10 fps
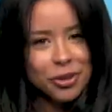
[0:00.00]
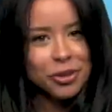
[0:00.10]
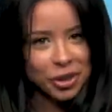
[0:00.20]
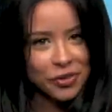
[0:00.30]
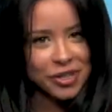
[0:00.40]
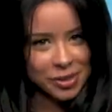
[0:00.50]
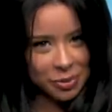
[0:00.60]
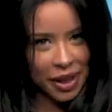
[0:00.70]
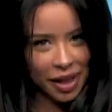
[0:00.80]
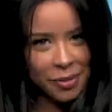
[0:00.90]
a little nervous to
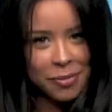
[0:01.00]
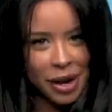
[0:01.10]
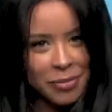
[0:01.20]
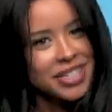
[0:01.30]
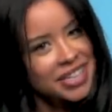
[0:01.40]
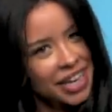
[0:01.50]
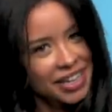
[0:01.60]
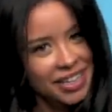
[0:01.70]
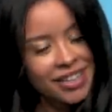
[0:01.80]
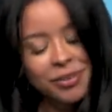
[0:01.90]
play, but I'm
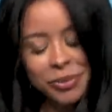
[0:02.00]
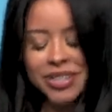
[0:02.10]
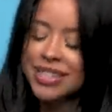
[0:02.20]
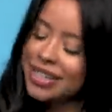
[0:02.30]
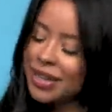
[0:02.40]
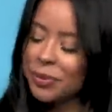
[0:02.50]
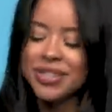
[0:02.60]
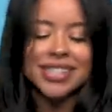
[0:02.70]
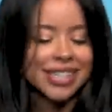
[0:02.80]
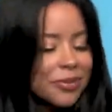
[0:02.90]
excited. We'll see, we'll
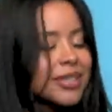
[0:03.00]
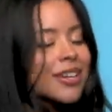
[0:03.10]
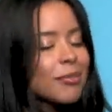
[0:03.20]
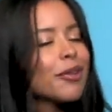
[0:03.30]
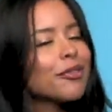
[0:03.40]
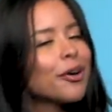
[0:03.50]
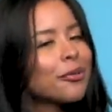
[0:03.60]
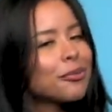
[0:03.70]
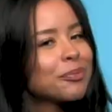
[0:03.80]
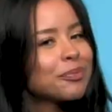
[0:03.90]
see what's on
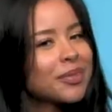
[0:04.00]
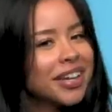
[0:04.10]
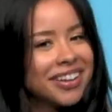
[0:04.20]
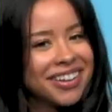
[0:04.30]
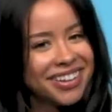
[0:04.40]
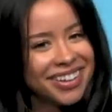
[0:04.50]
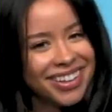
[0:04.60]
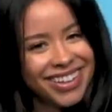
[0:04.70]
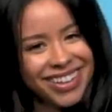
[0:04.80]
my phone.